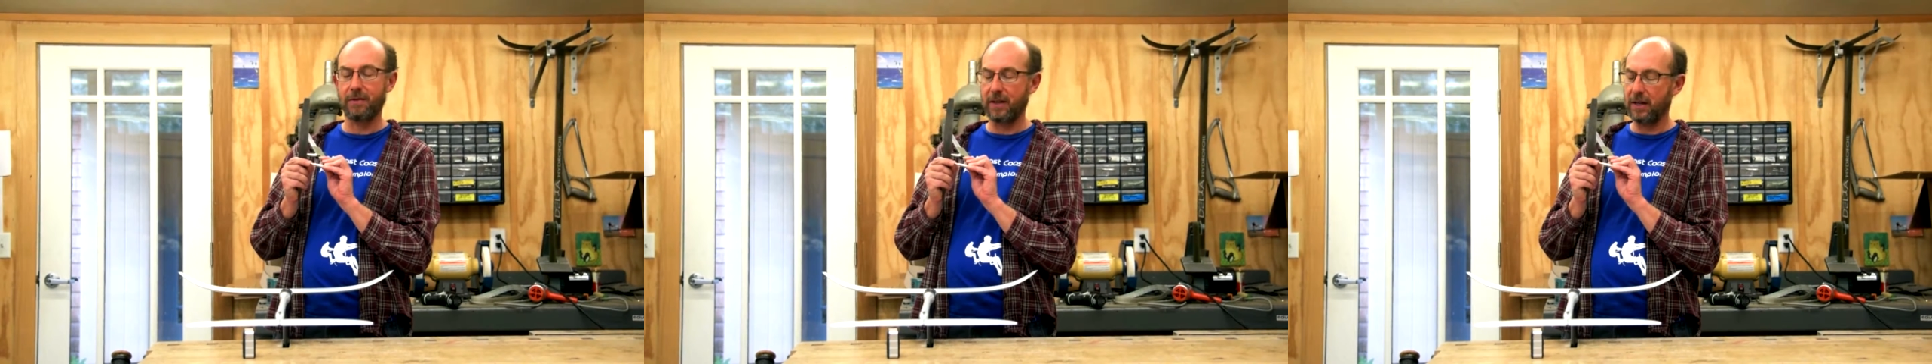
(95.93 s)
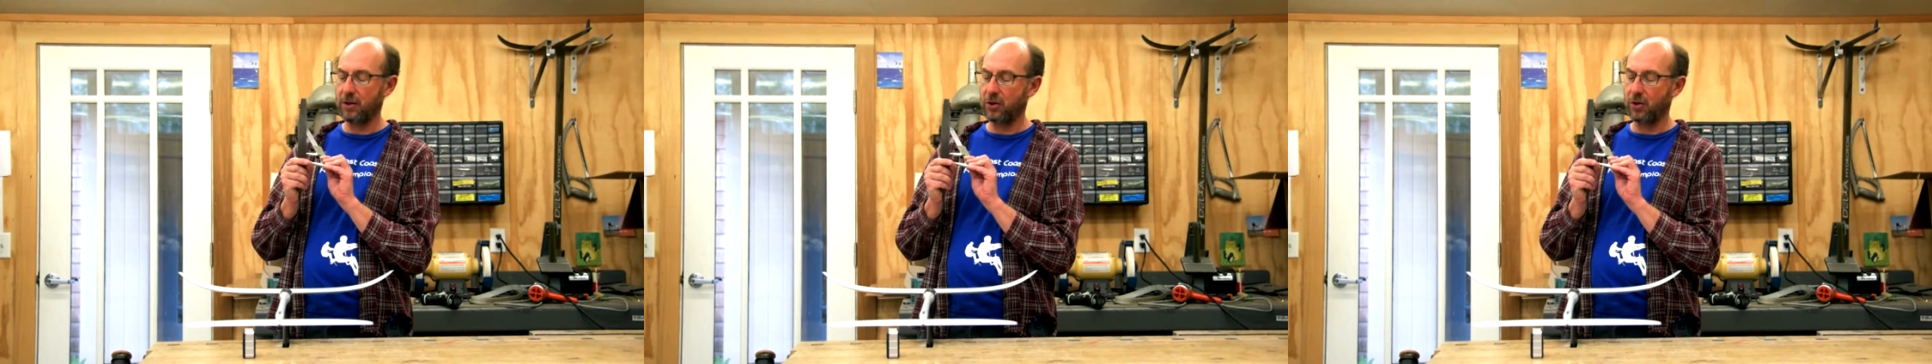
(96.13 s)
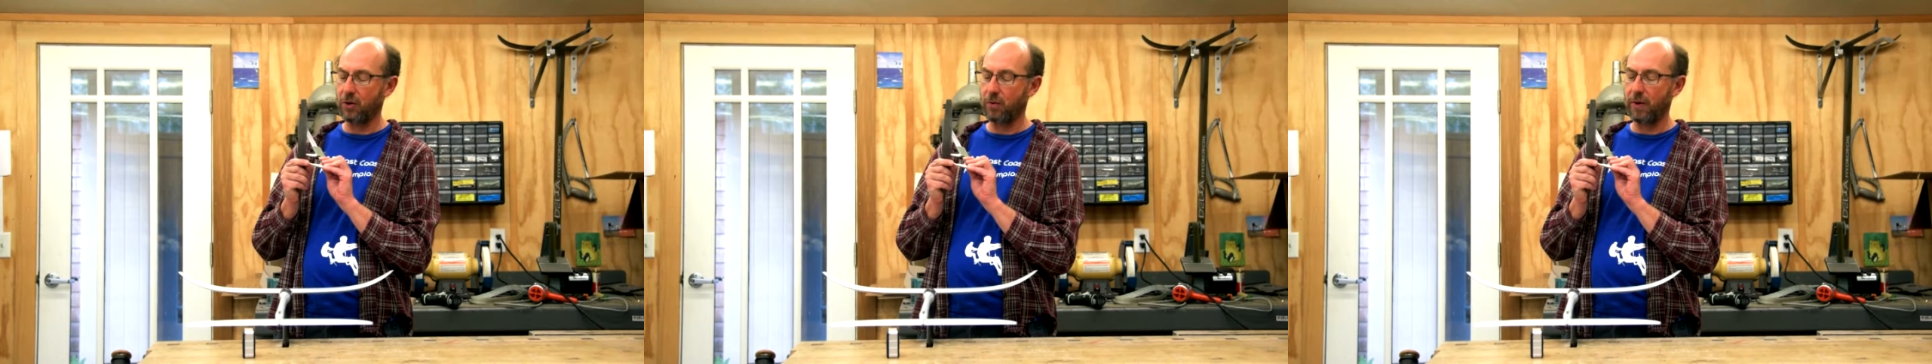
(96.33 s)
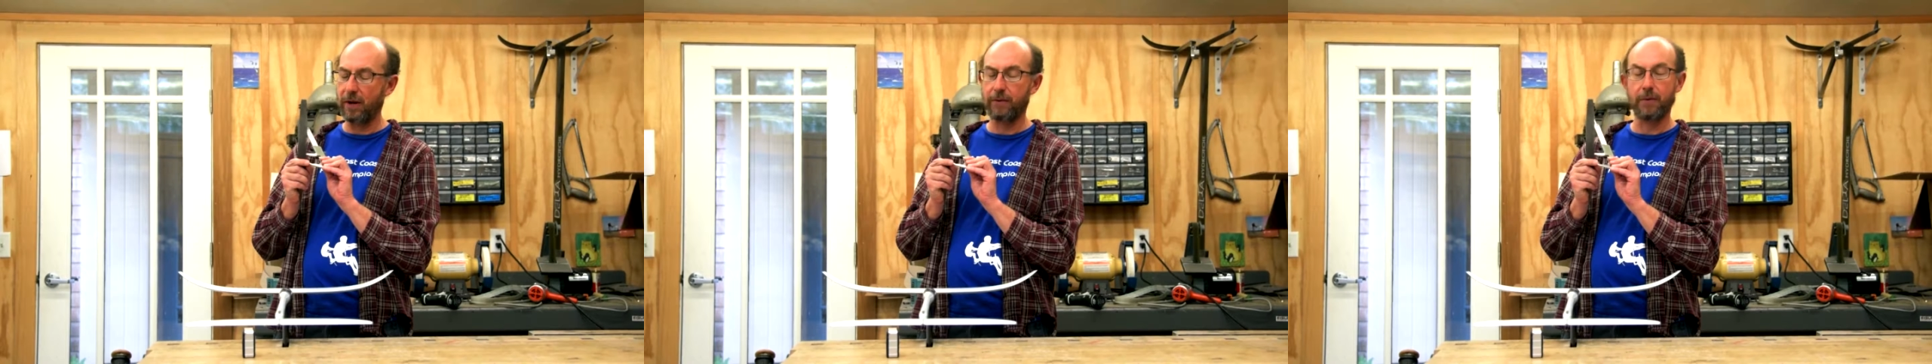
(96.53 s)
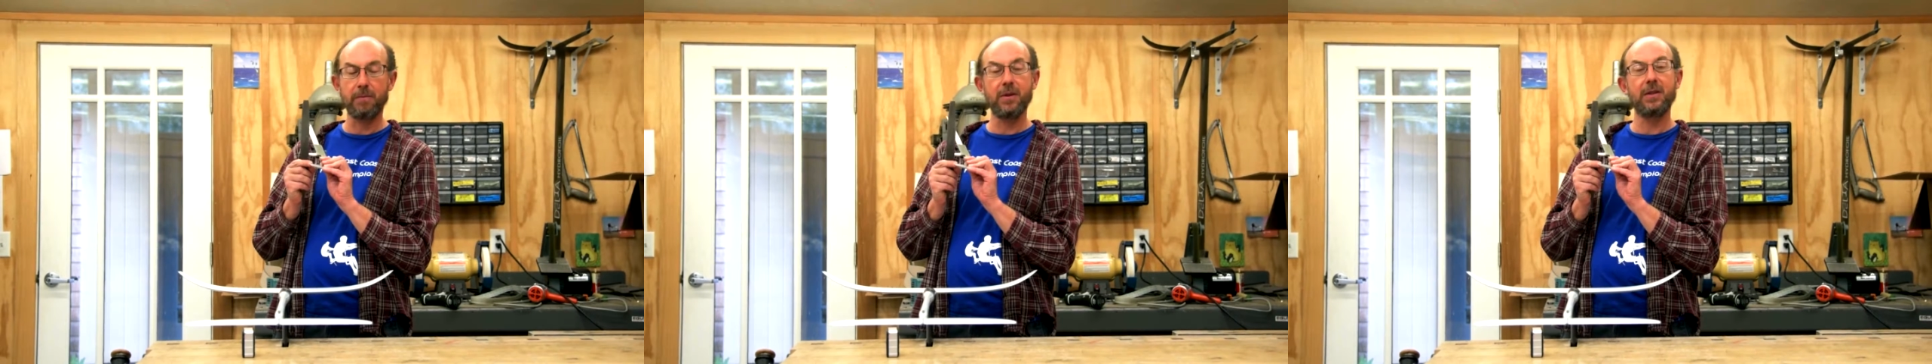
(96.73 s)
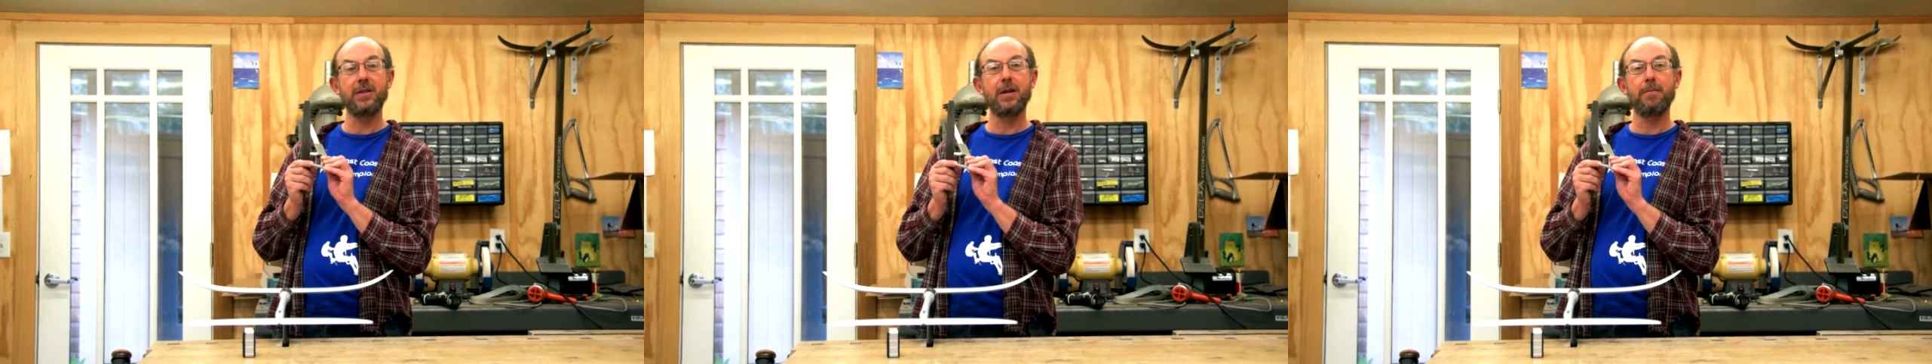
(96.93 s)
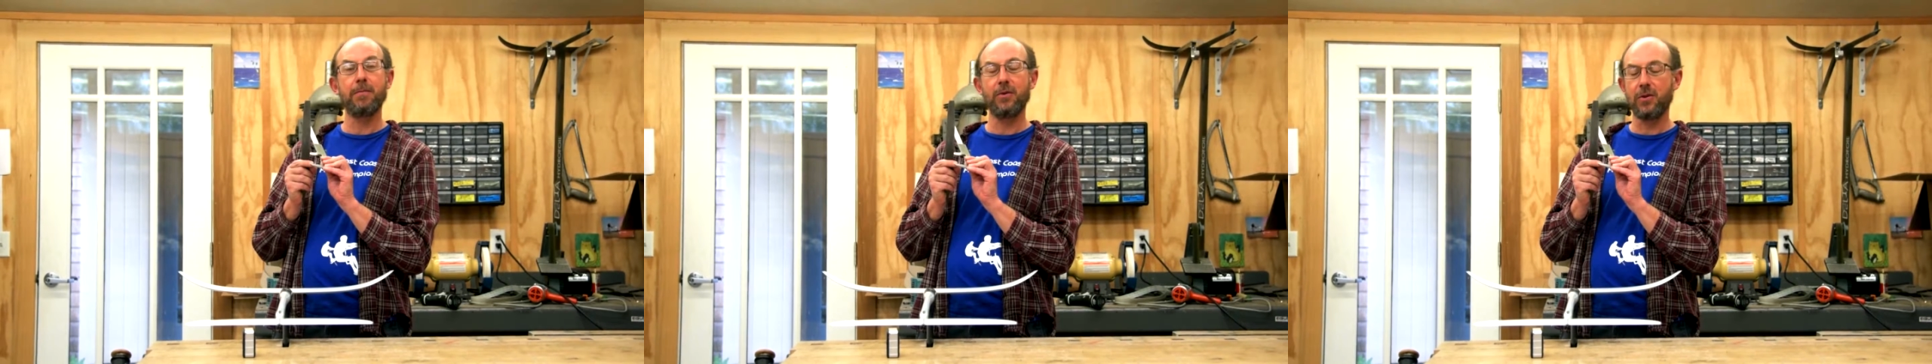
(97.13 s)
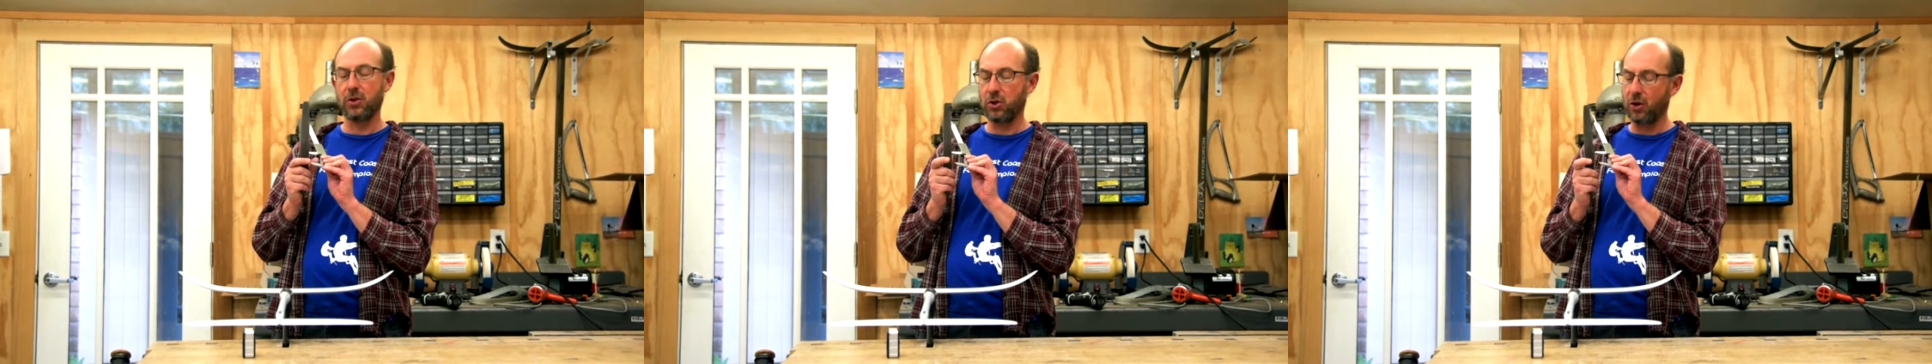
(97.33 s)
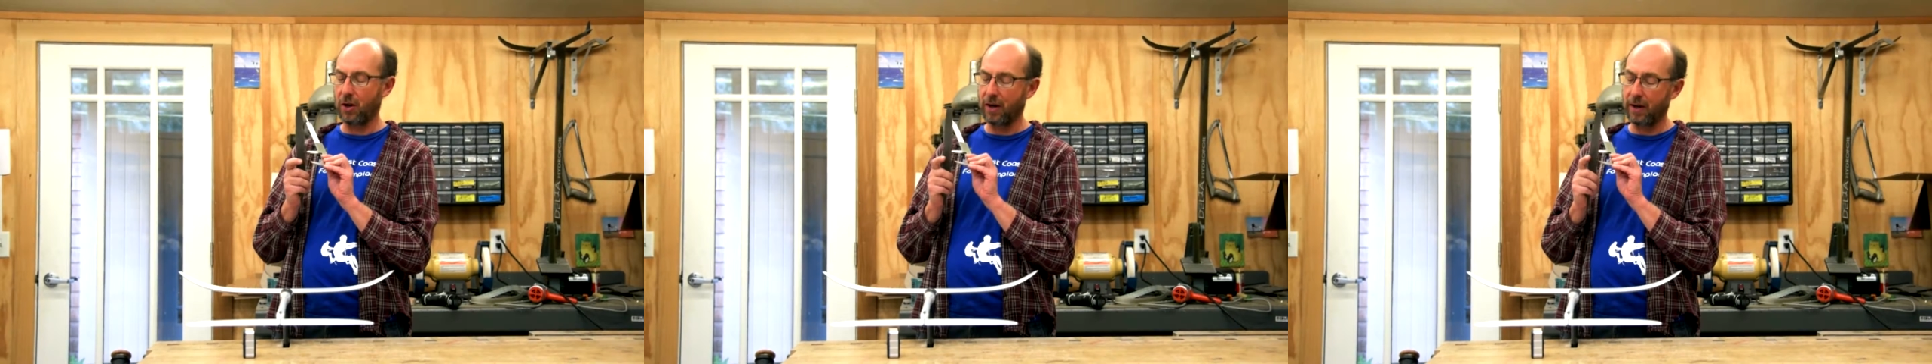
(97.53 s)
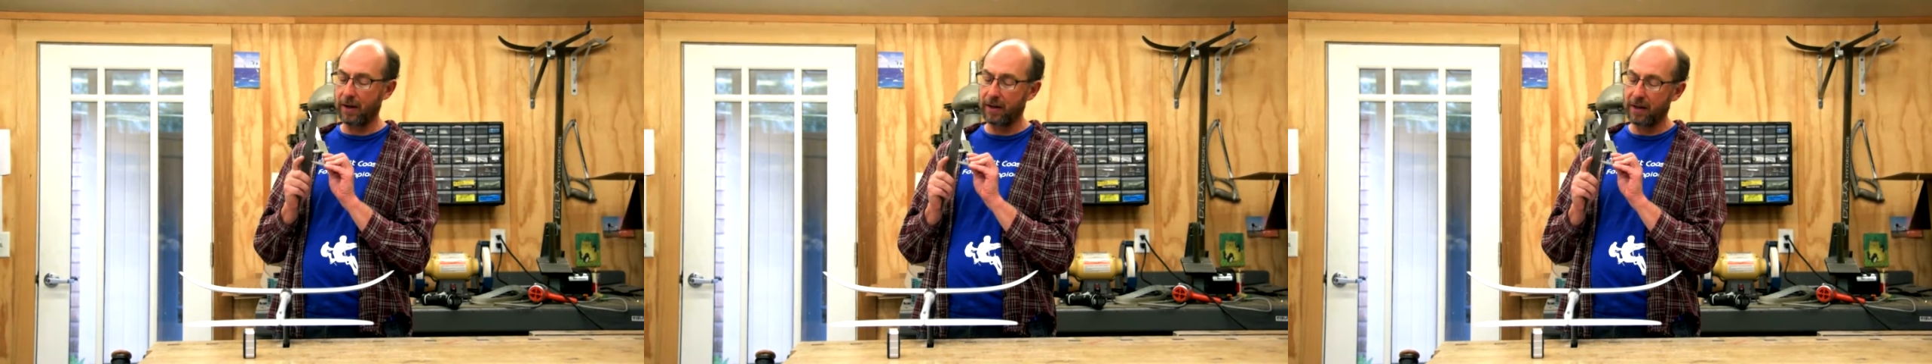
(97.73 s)
an inch away from the tip of the
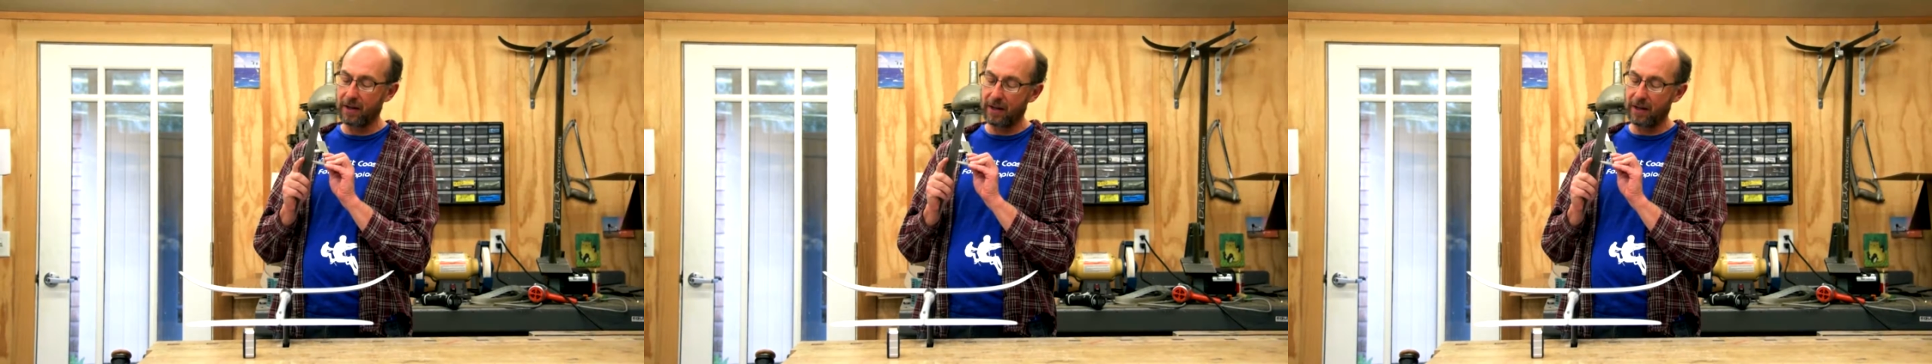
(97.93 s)
jaw